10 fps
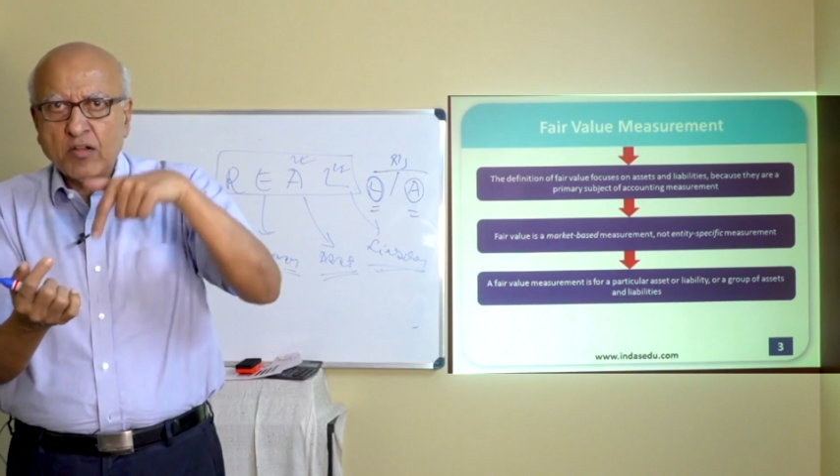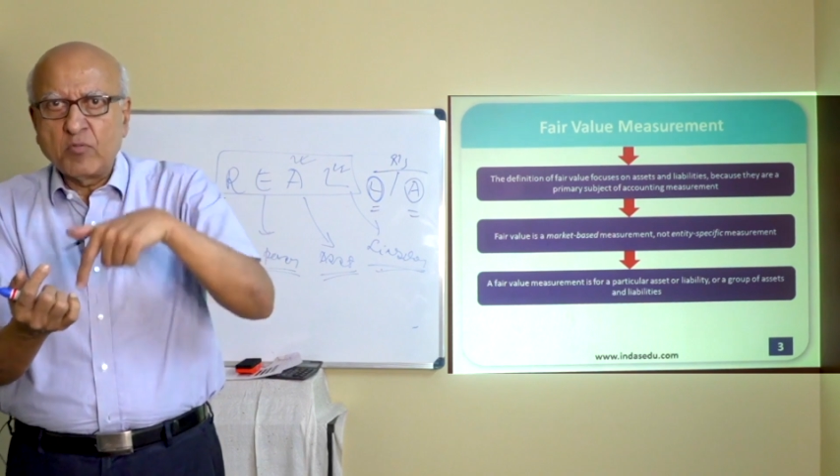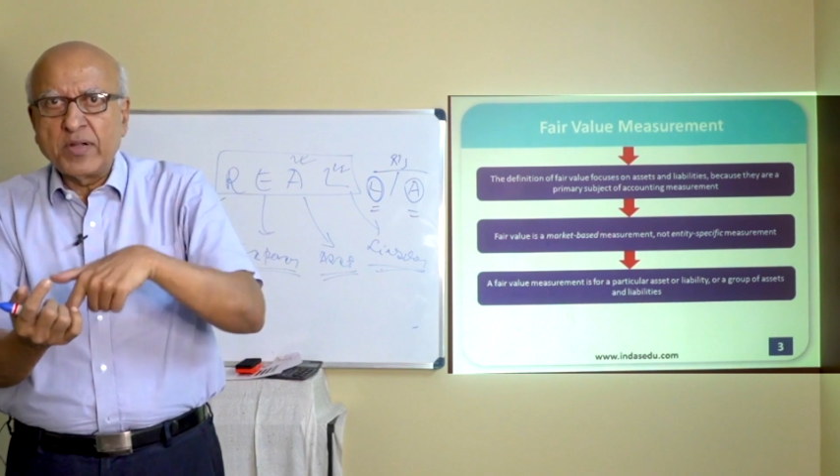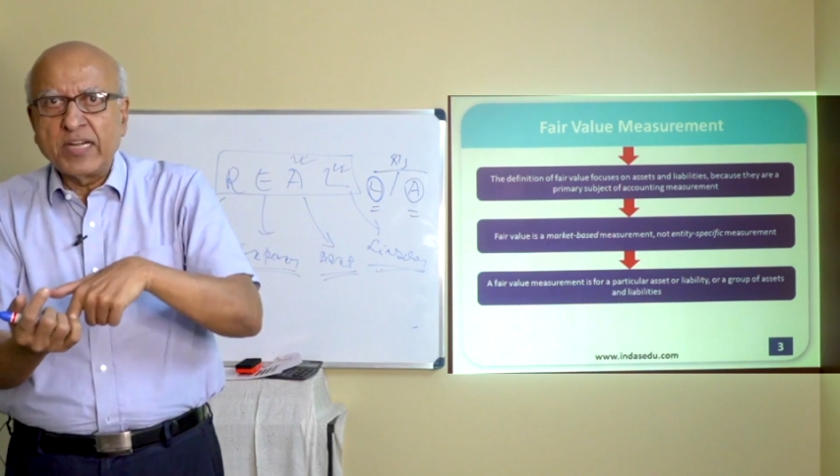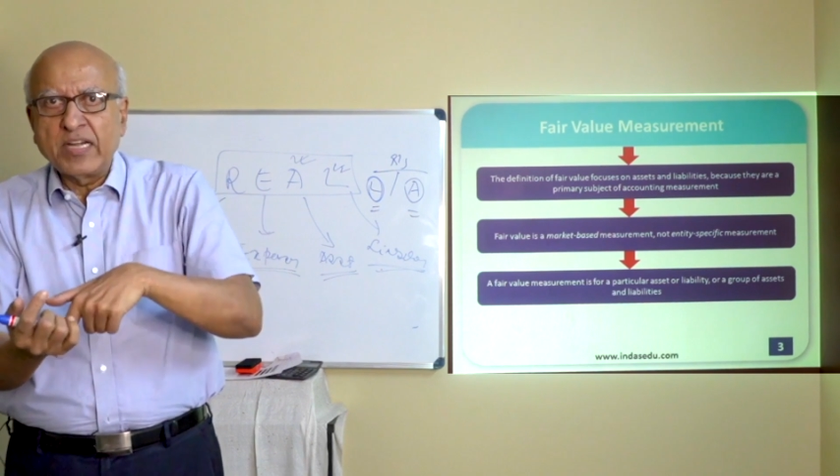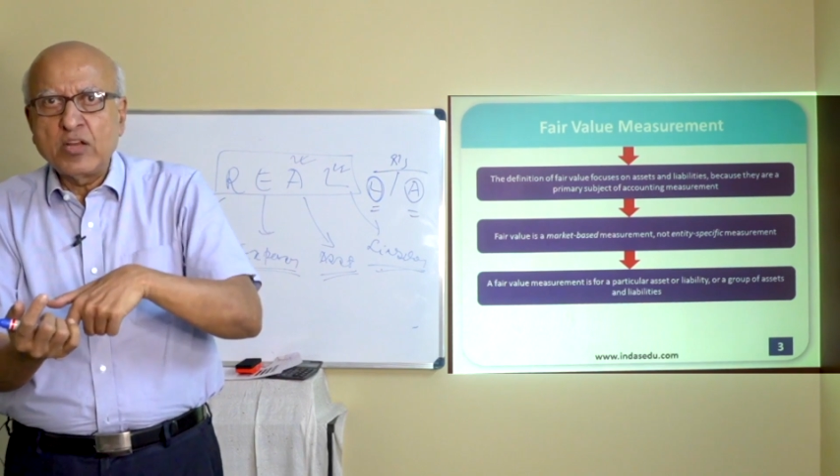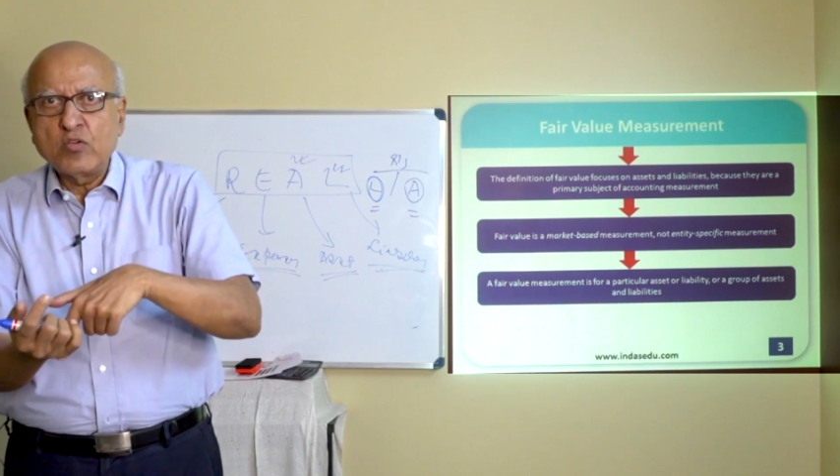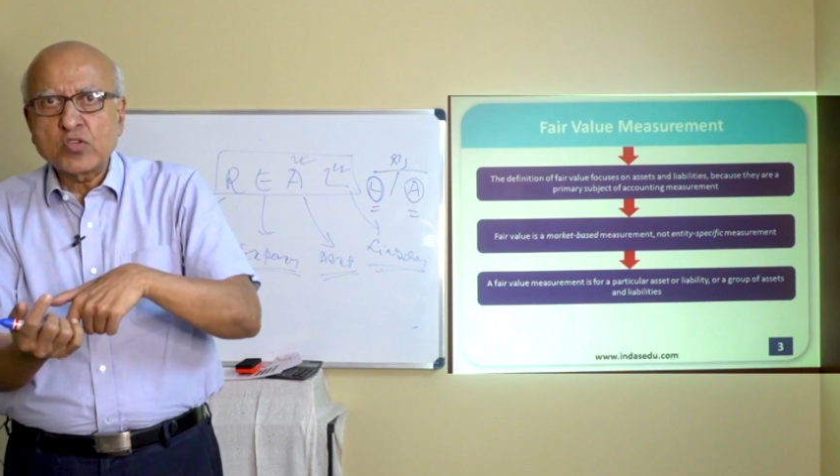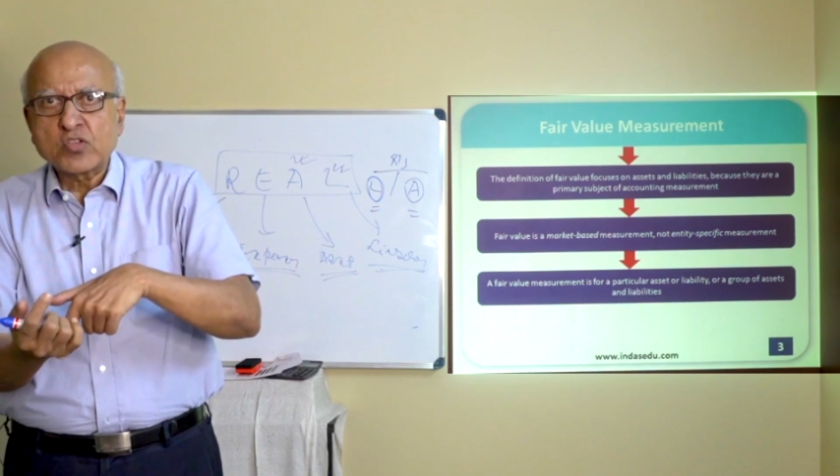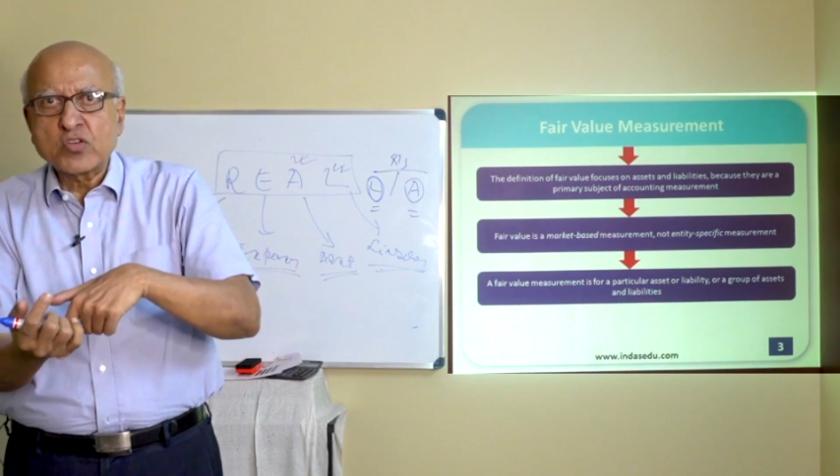will be
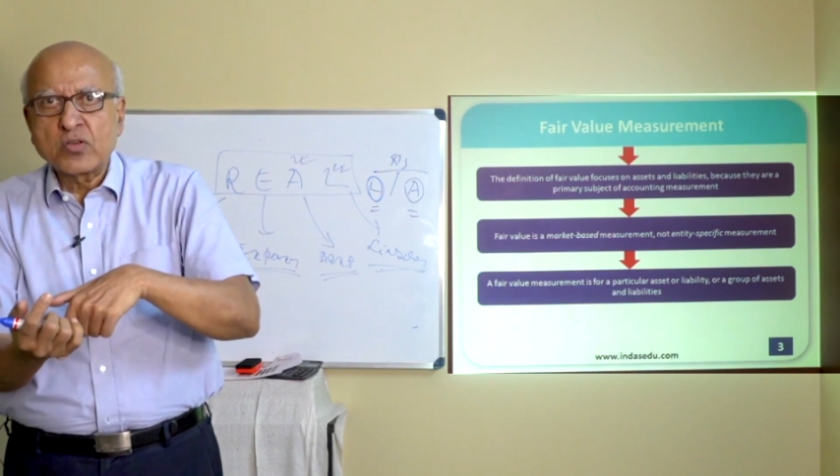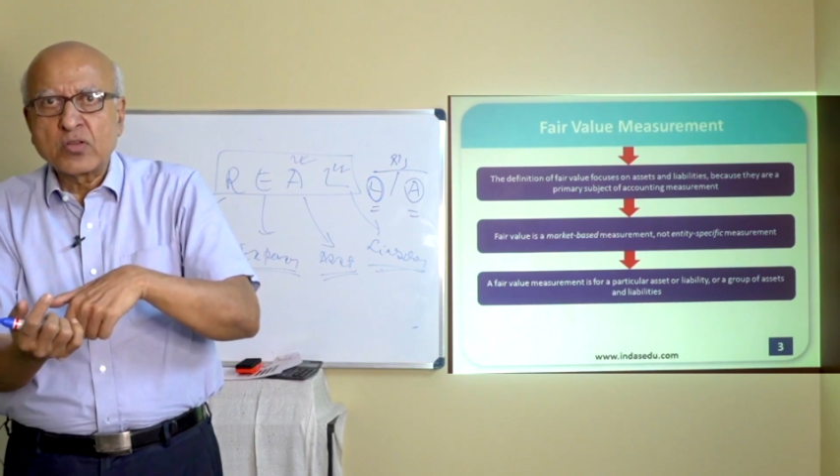reduced